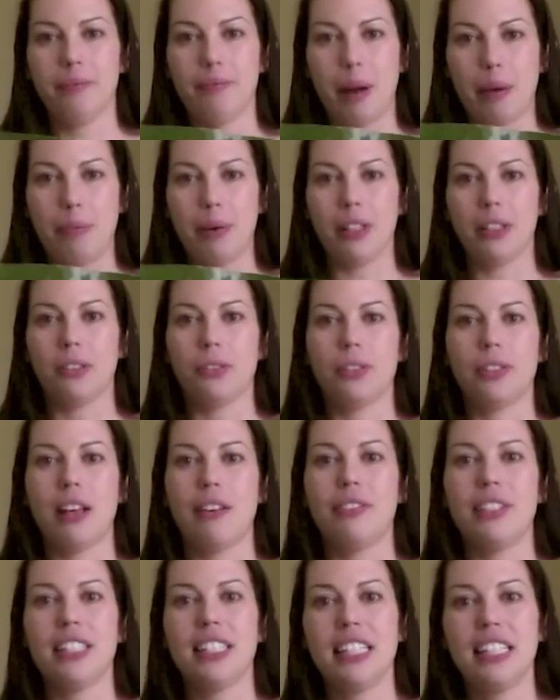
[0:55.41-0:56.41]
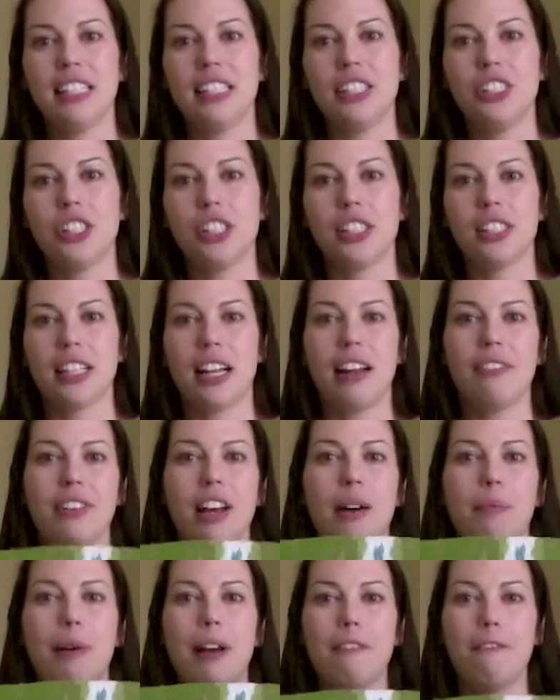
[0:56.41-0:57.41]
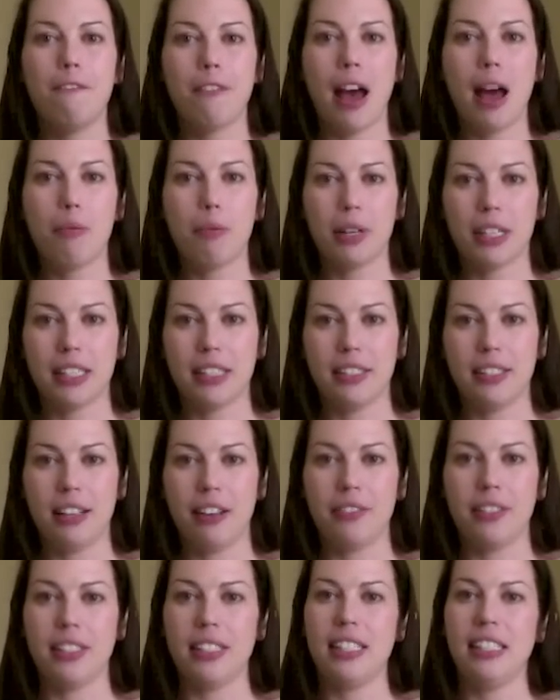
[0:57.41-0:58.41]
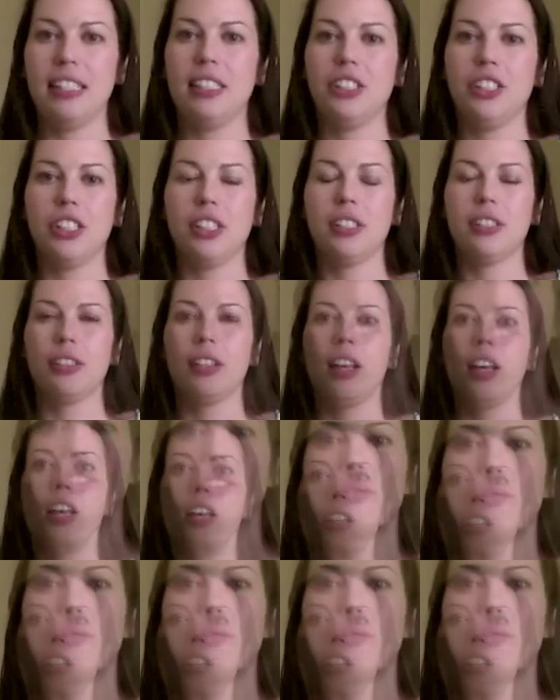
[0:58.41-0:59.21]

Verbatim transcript: My pillow is 17 inches, and I cut my fabric to 17 inches.